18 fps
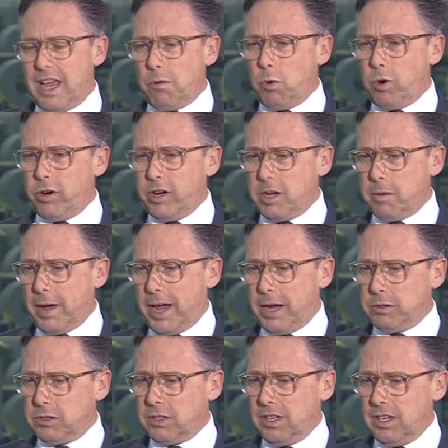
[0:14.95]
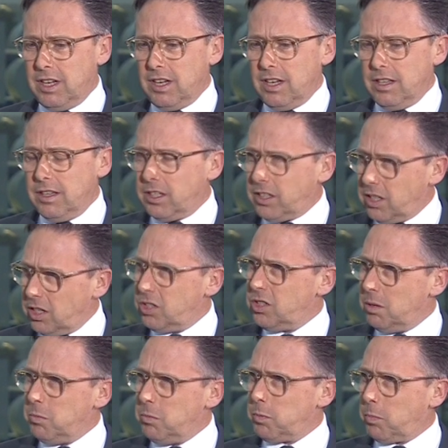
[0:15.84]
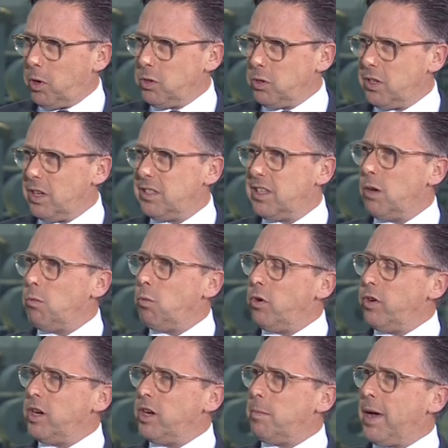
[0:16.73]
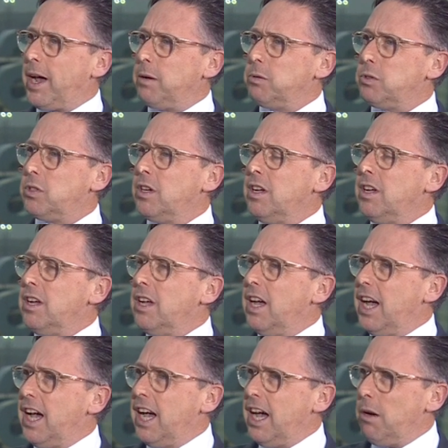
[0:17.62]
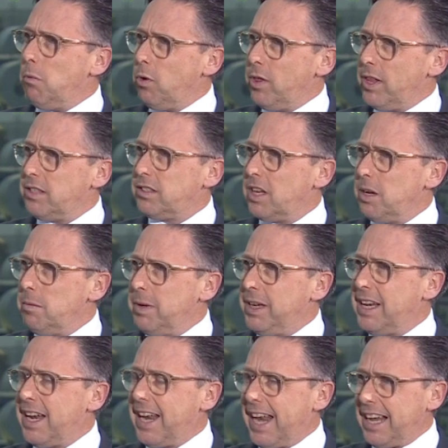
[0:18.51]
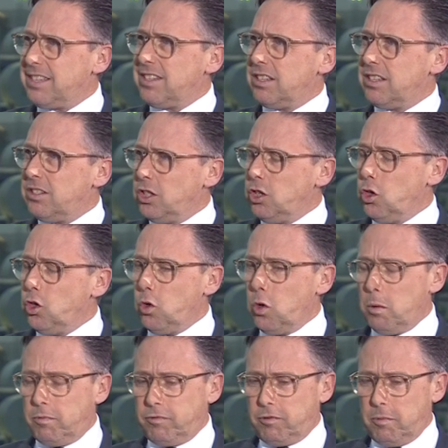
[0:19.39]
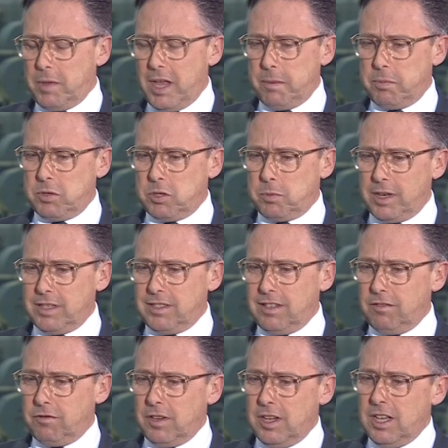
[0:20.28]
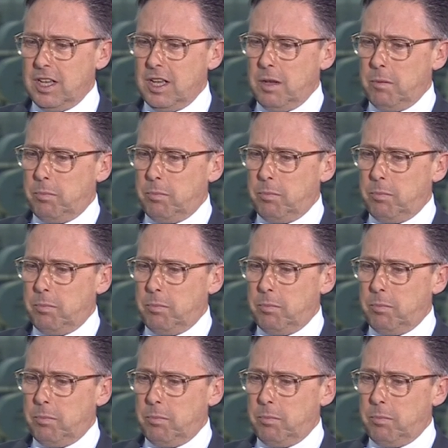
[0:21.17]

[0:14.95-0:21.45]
They're worried about the customs process, they're worried about uh, what that's going to mean on access to Europe from their perspective.